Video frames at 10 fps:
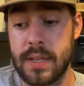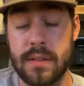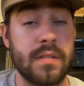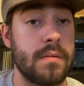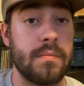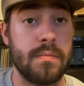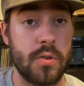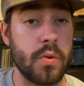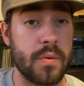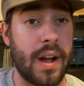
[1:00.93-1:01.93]
is
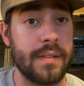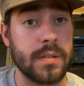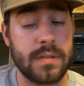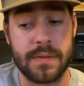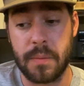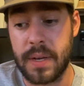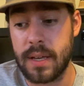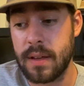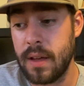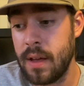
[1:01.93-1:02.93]
new arrivals for me.